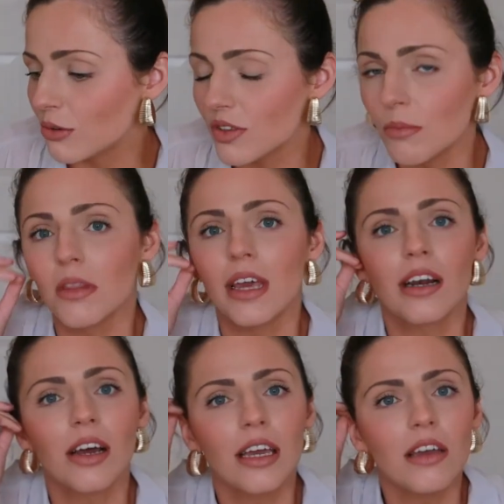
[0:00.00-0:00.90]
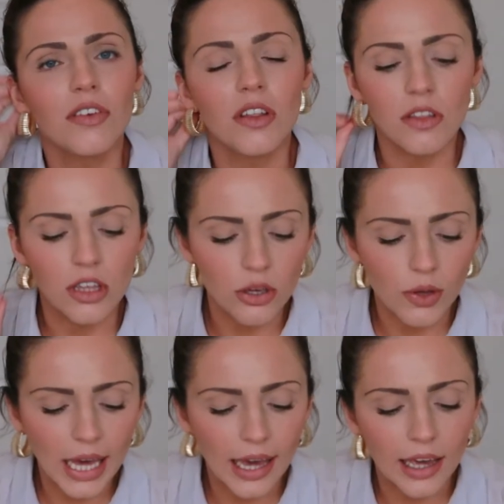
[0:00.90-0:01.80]
or something, like even in
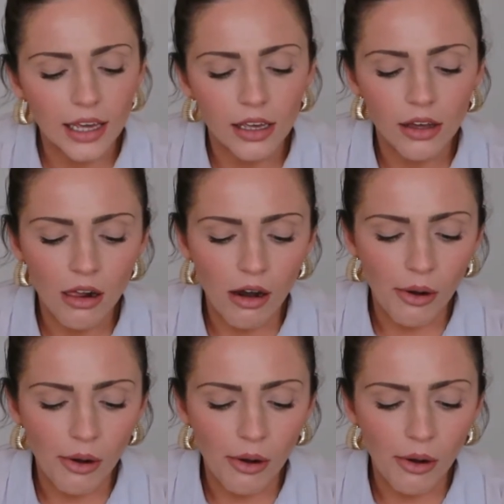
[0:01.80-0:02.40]
the UK.